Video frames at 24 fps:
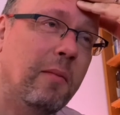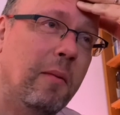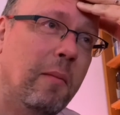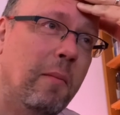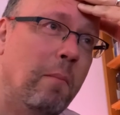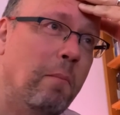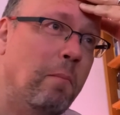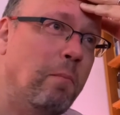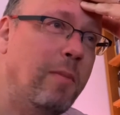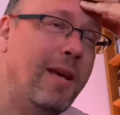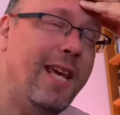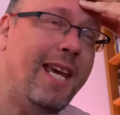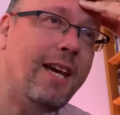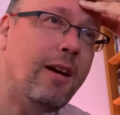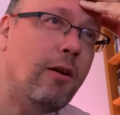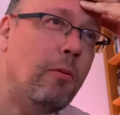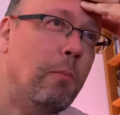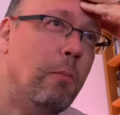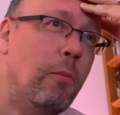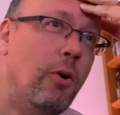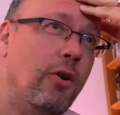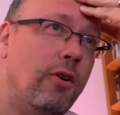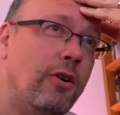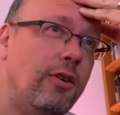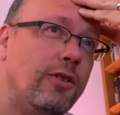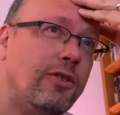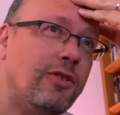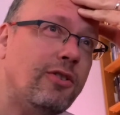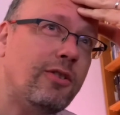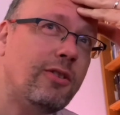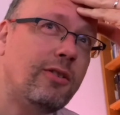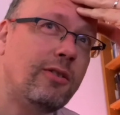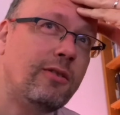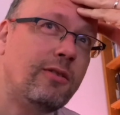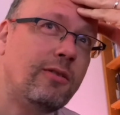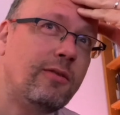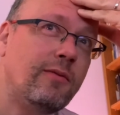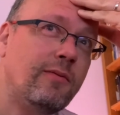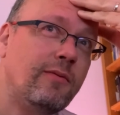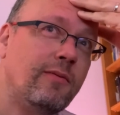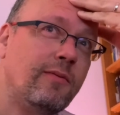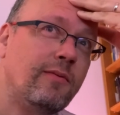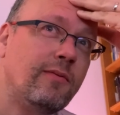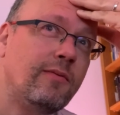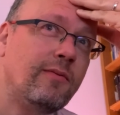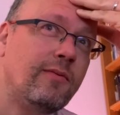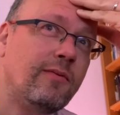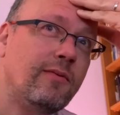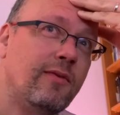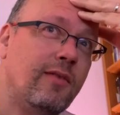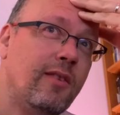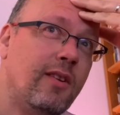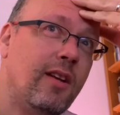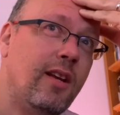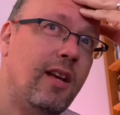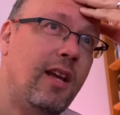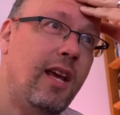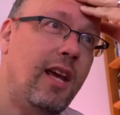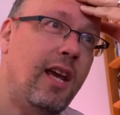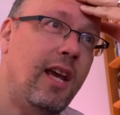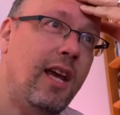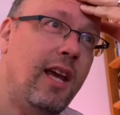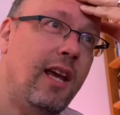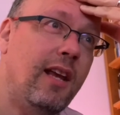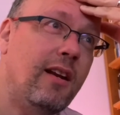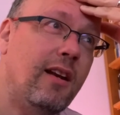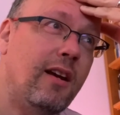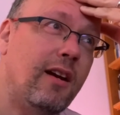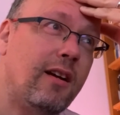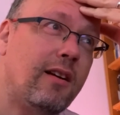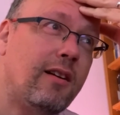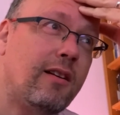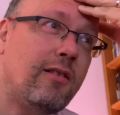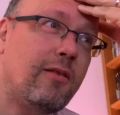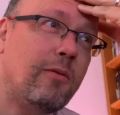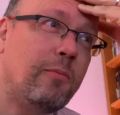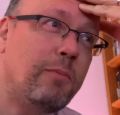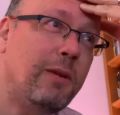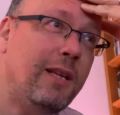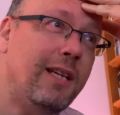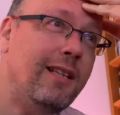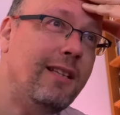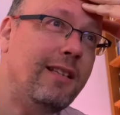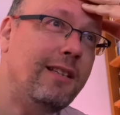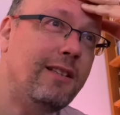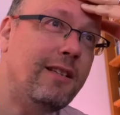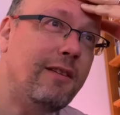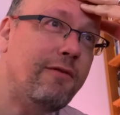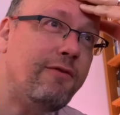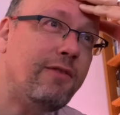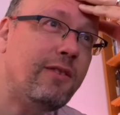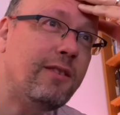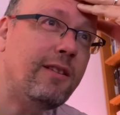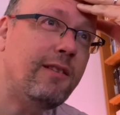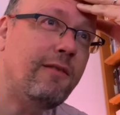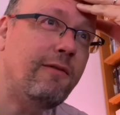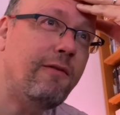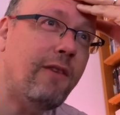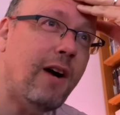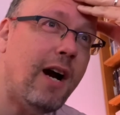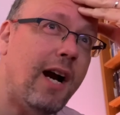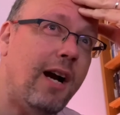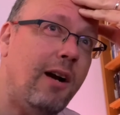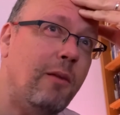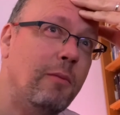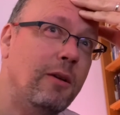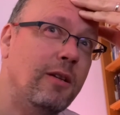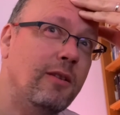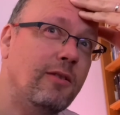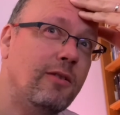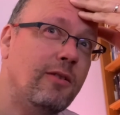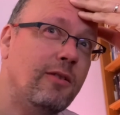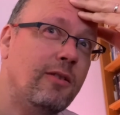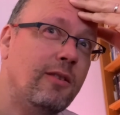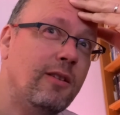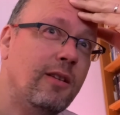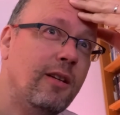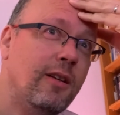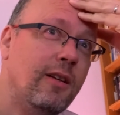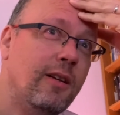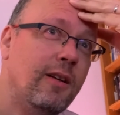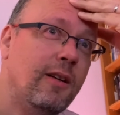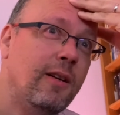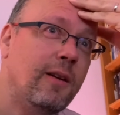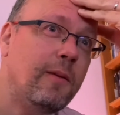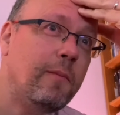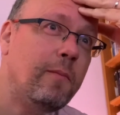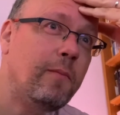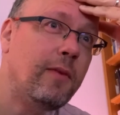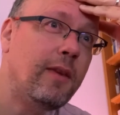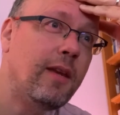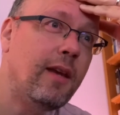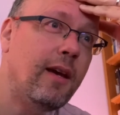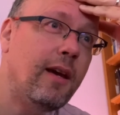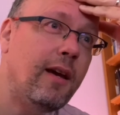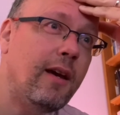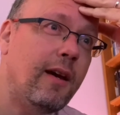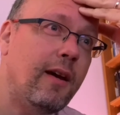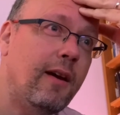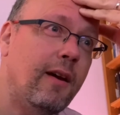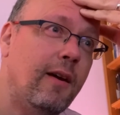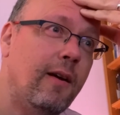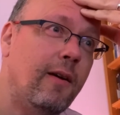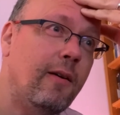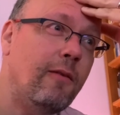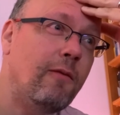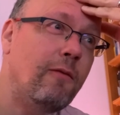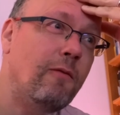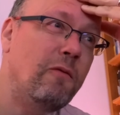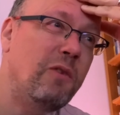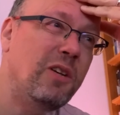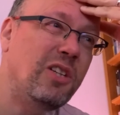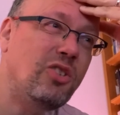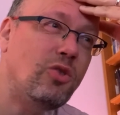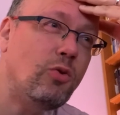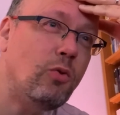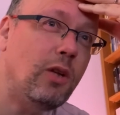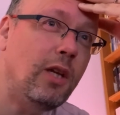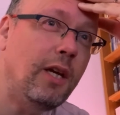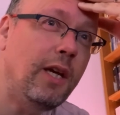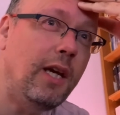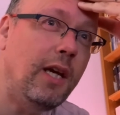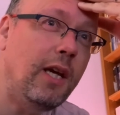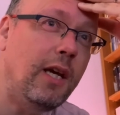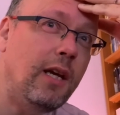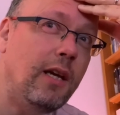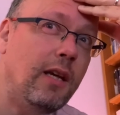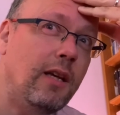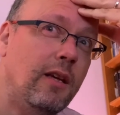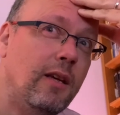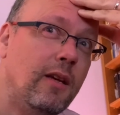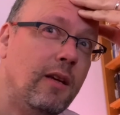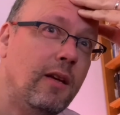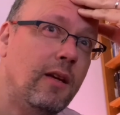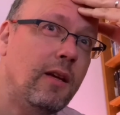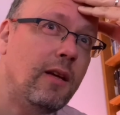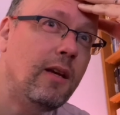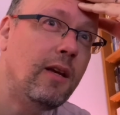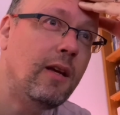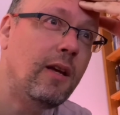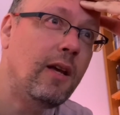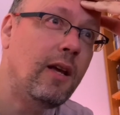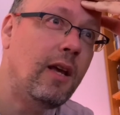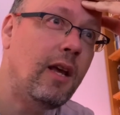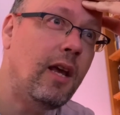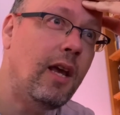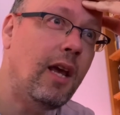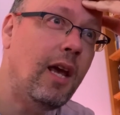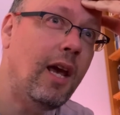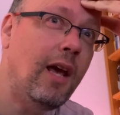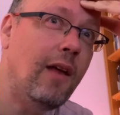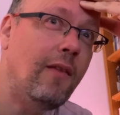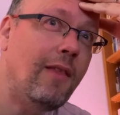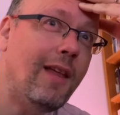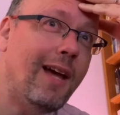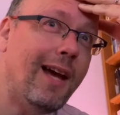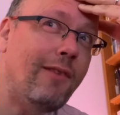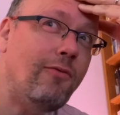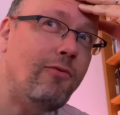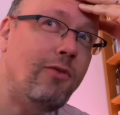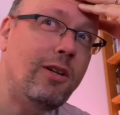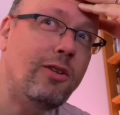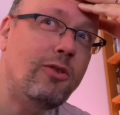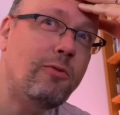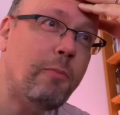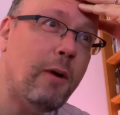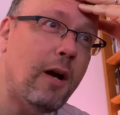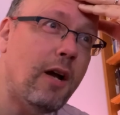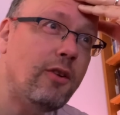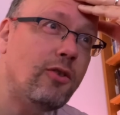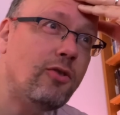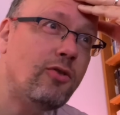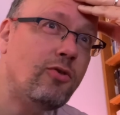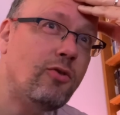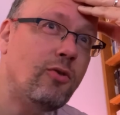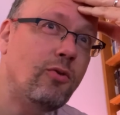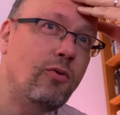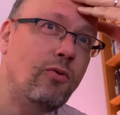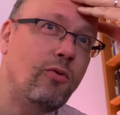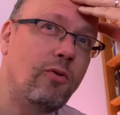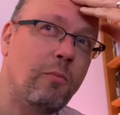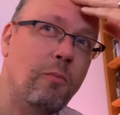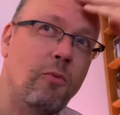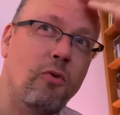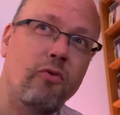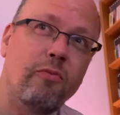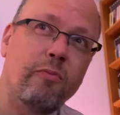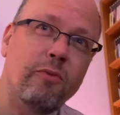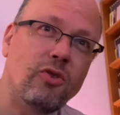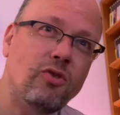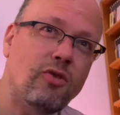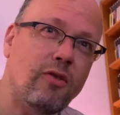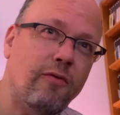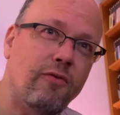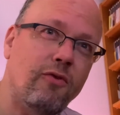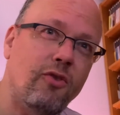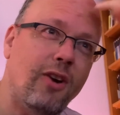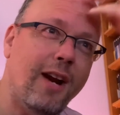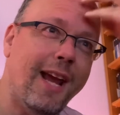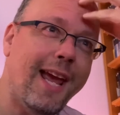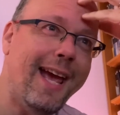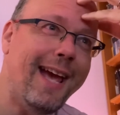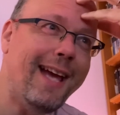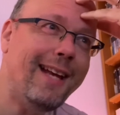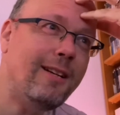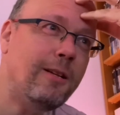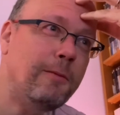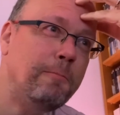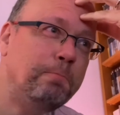being immersed in a completely different environment visually, and that responds to the movements of your head,